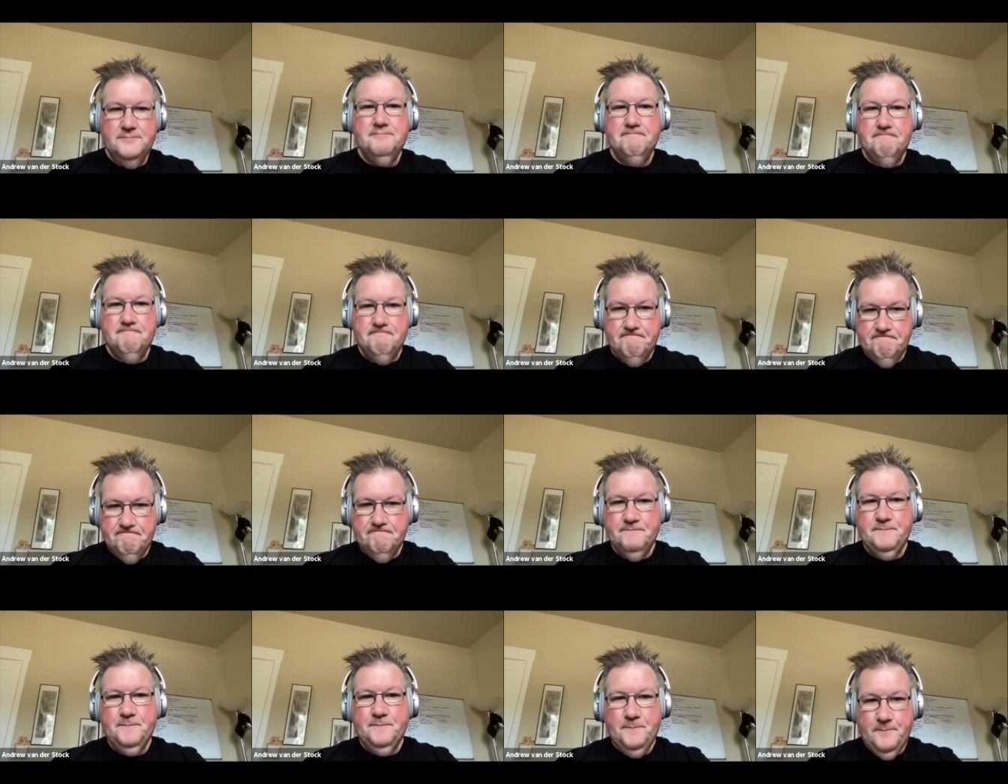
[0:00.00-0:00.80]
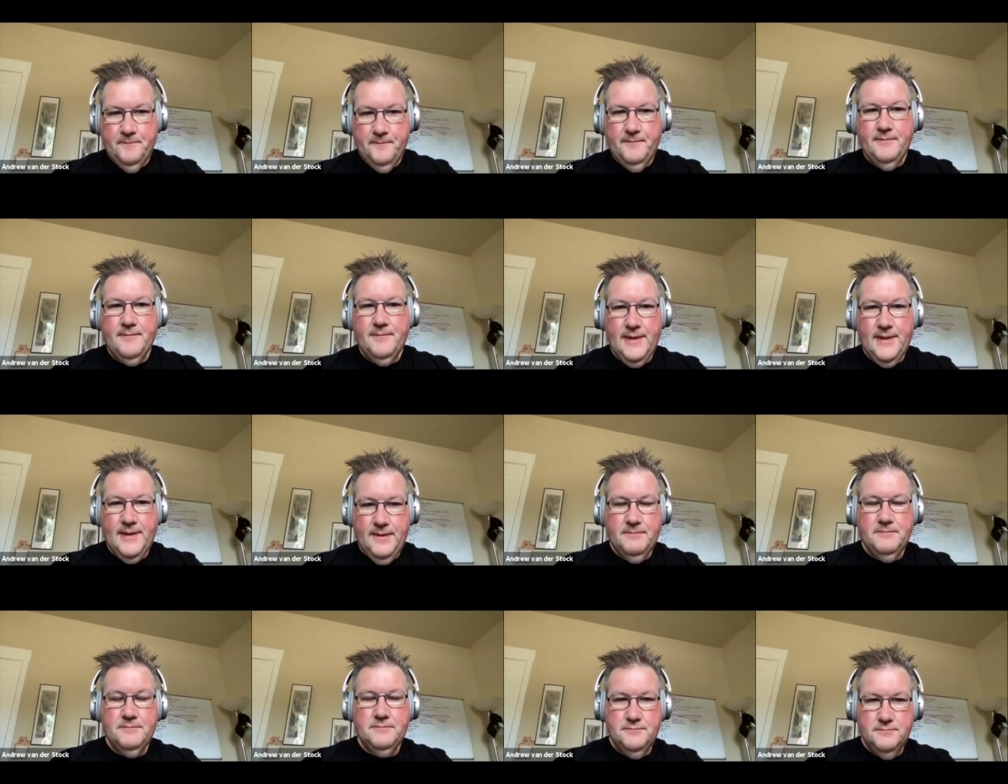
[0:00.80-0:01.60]
Who wants to learn about
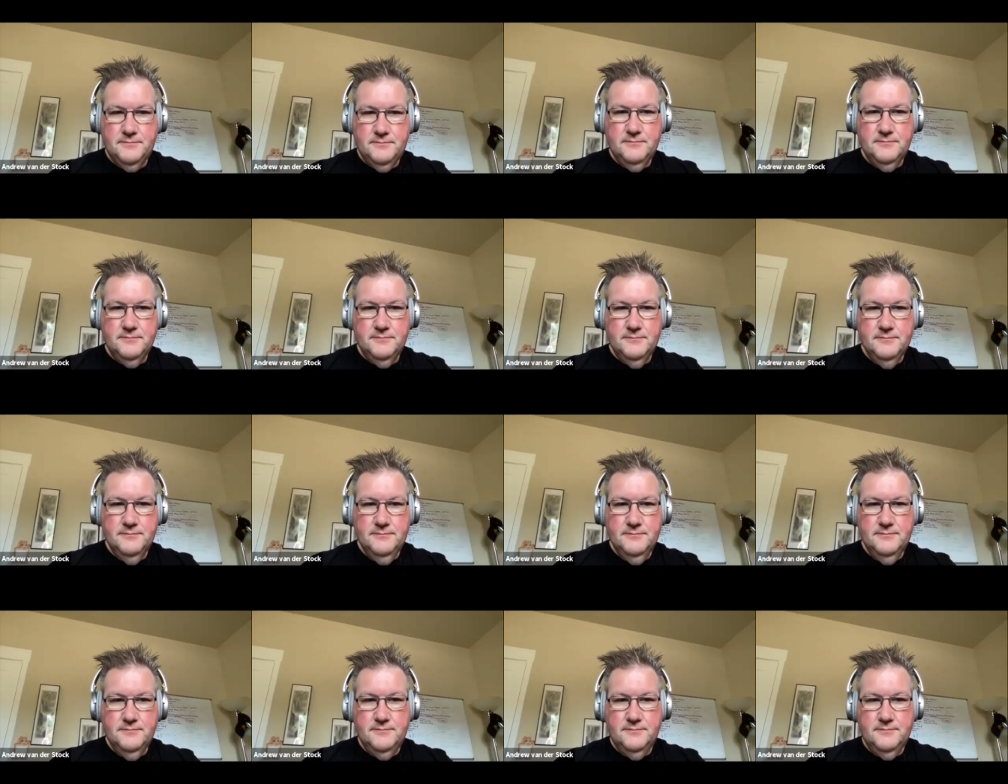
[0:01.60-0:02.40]
this? And then they have, you